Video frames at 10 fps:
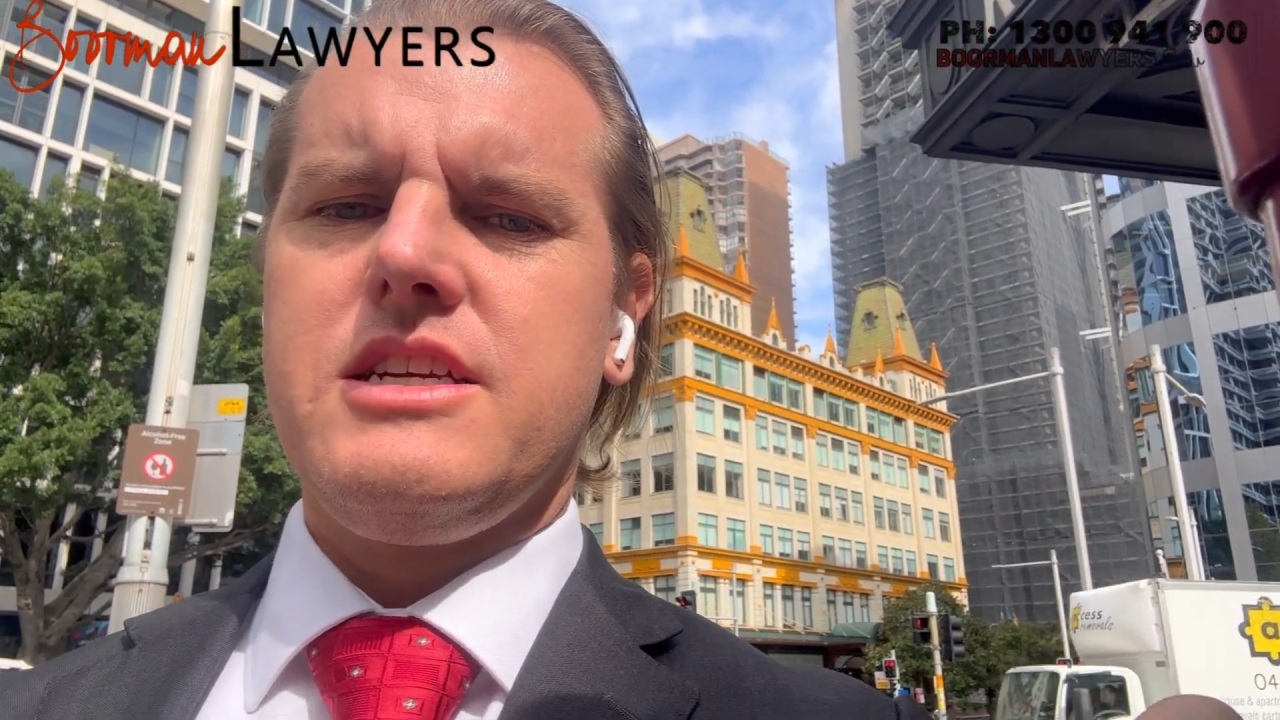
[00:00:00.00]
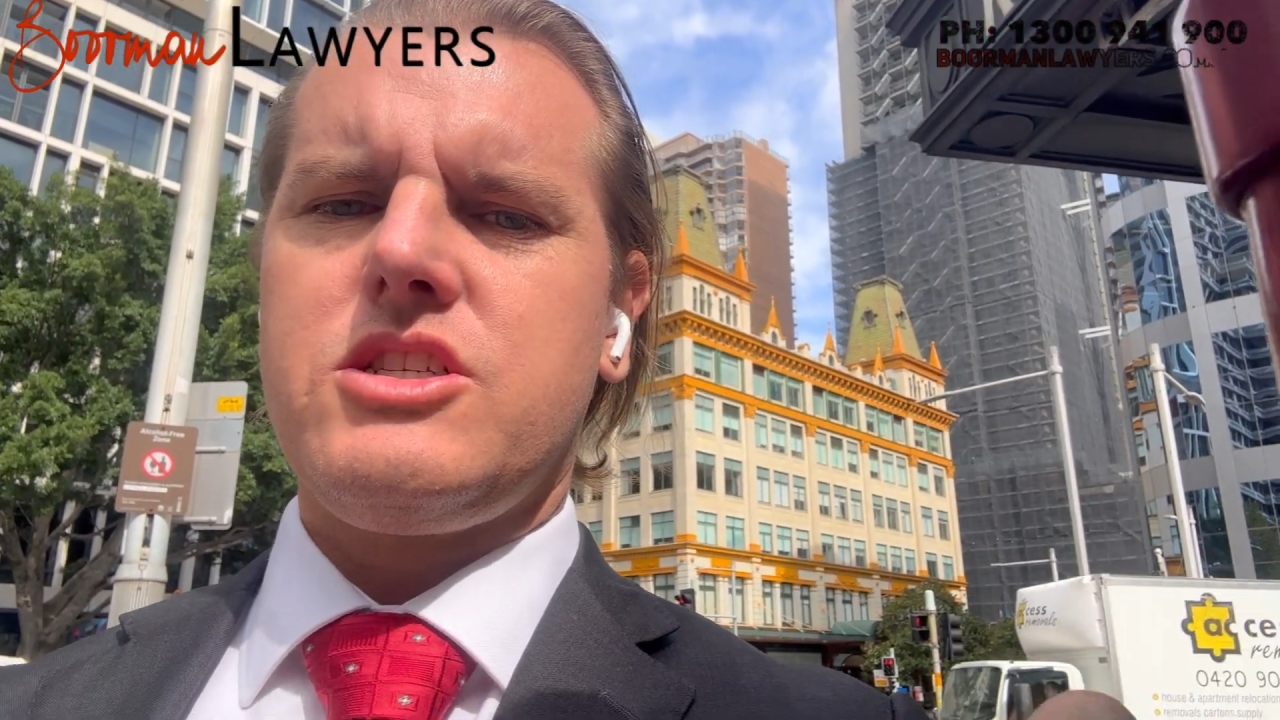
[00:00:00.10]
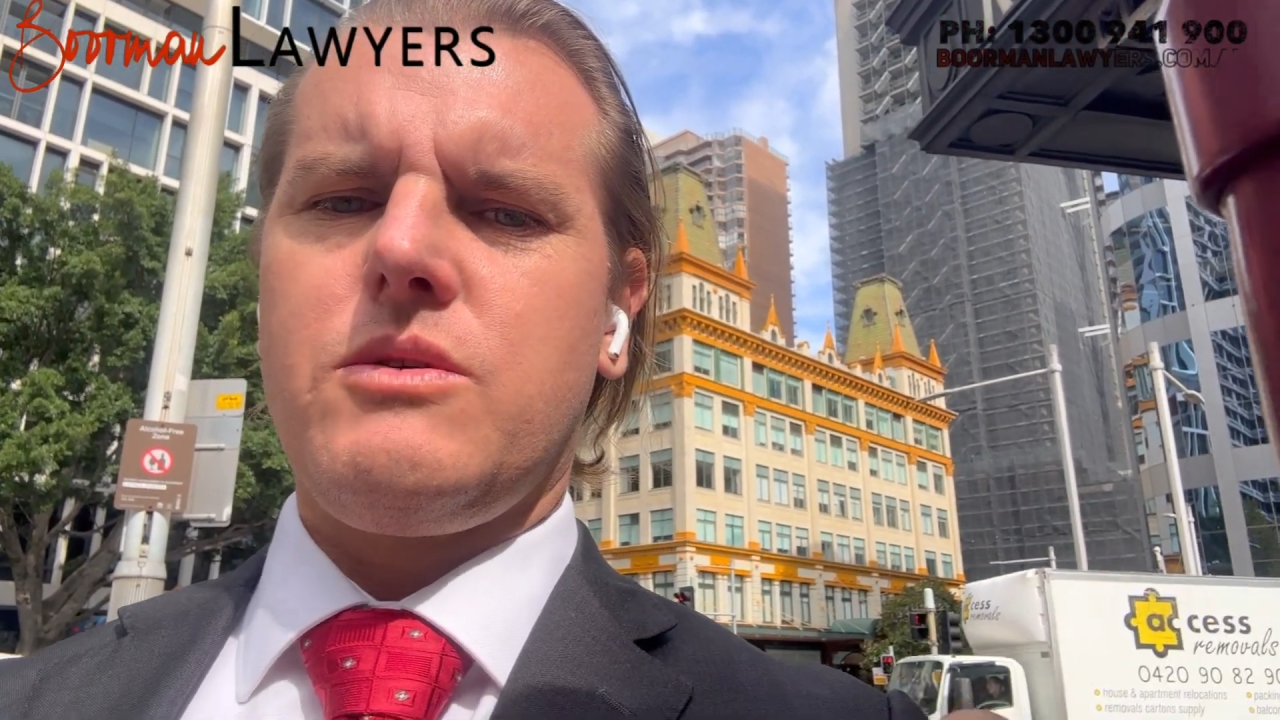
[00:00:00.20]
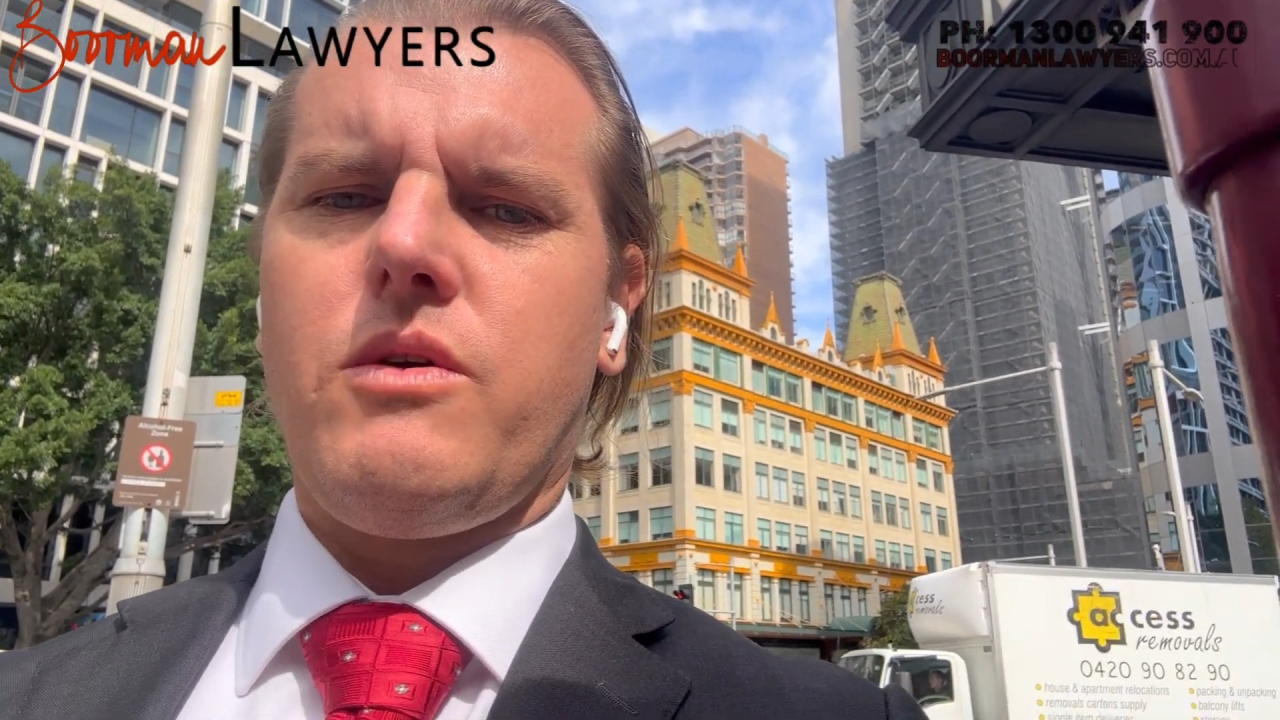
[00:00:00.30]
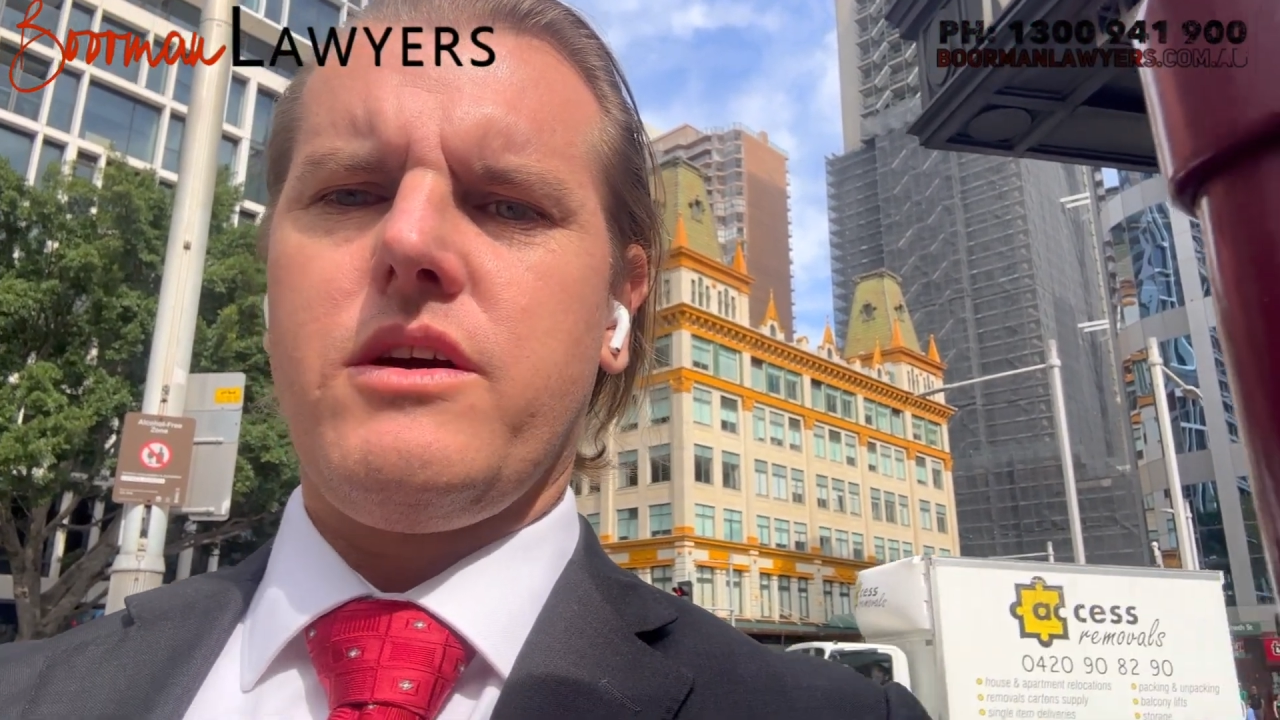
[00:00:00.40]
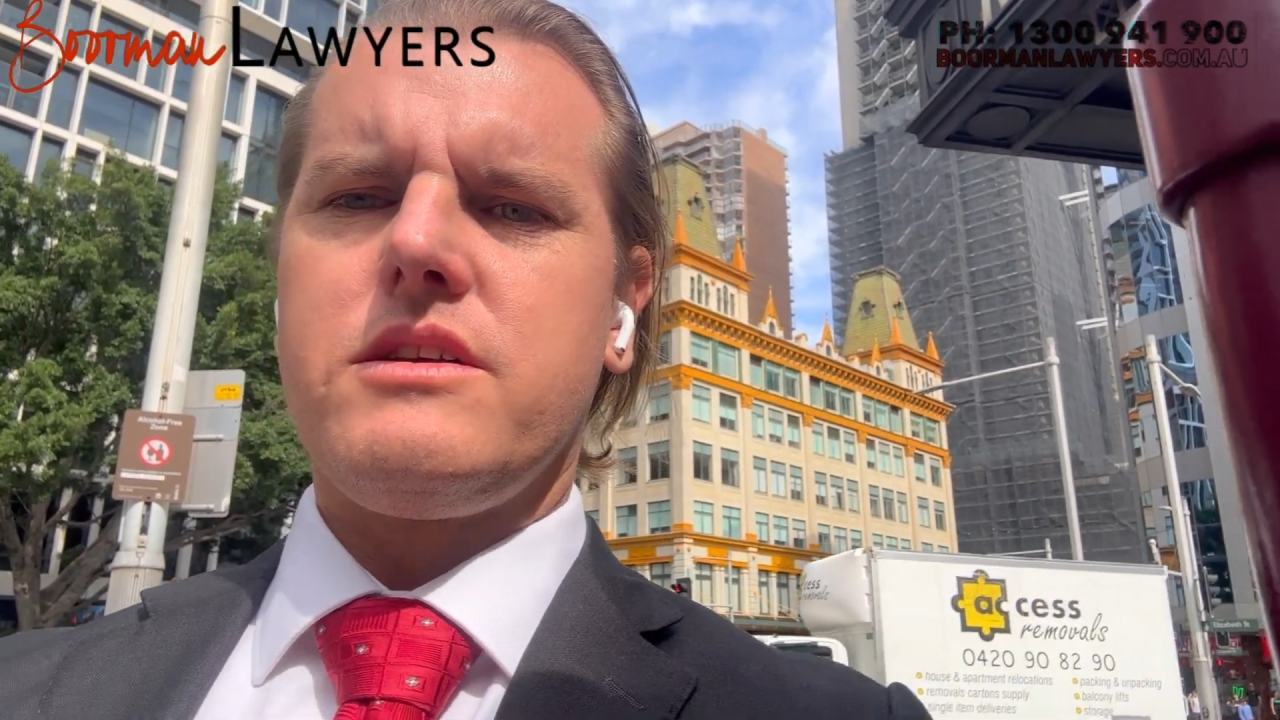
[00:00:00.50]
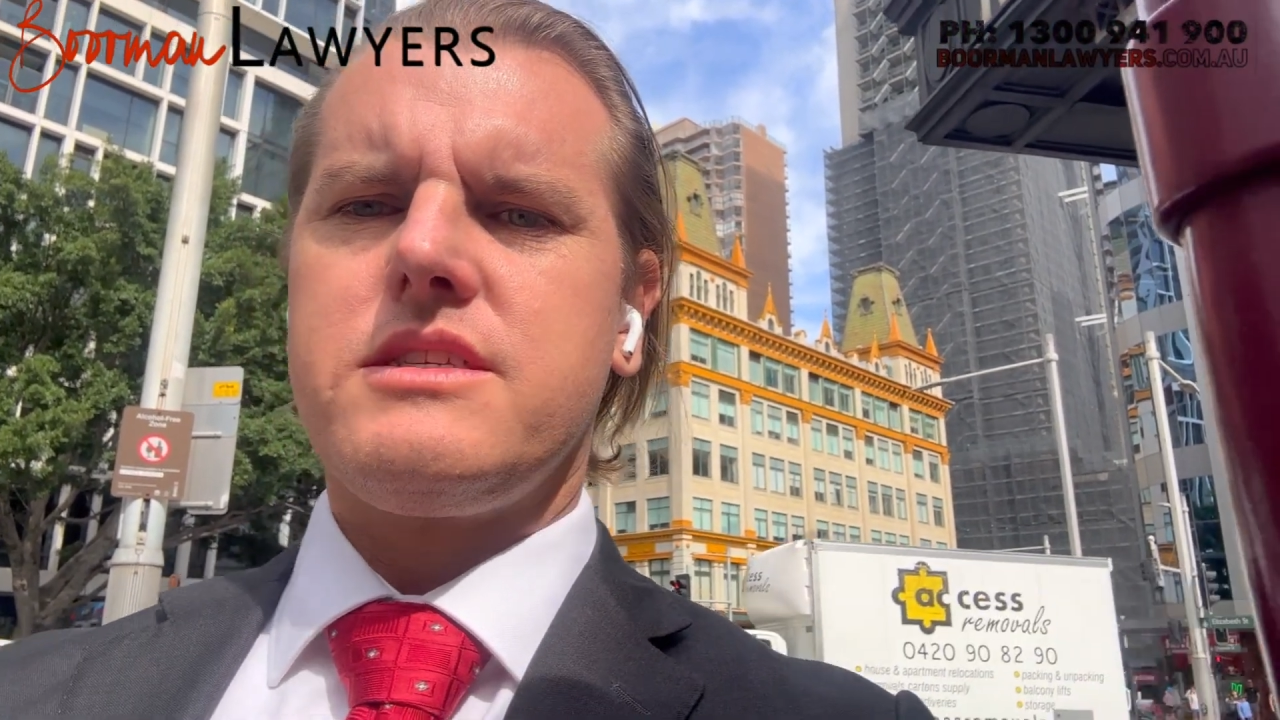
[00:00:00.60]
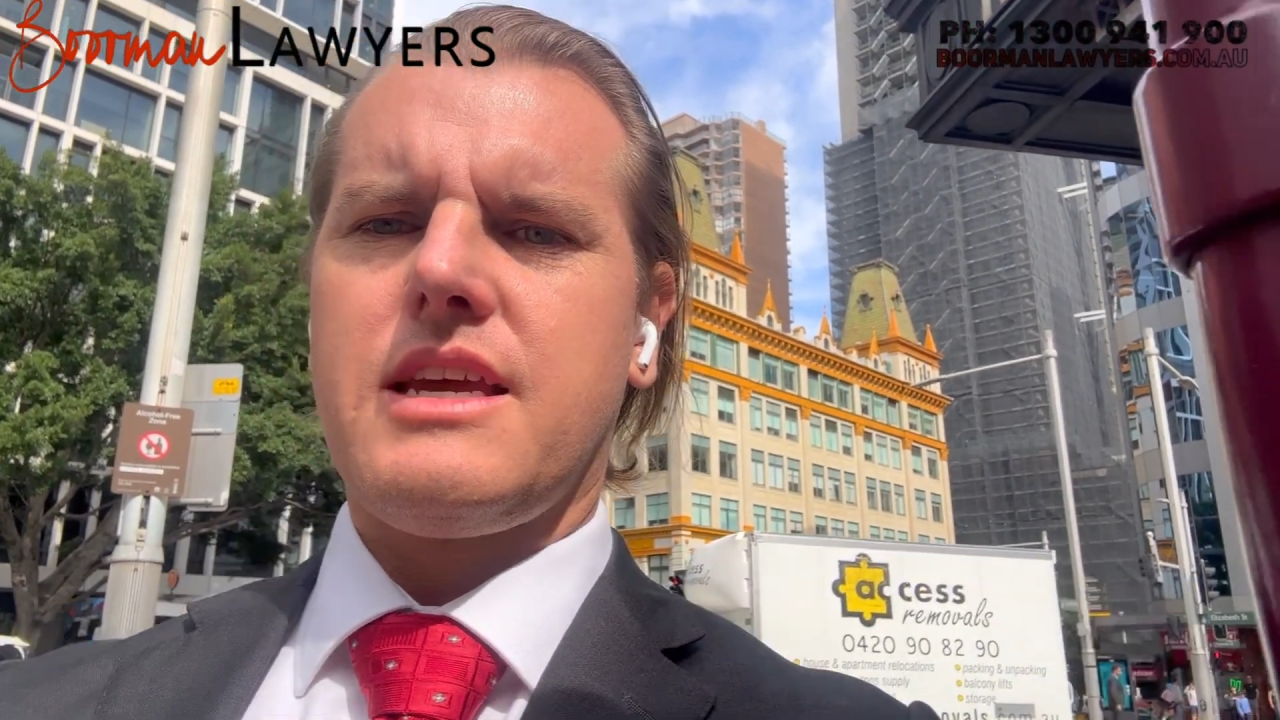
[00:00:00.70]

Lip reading: She worked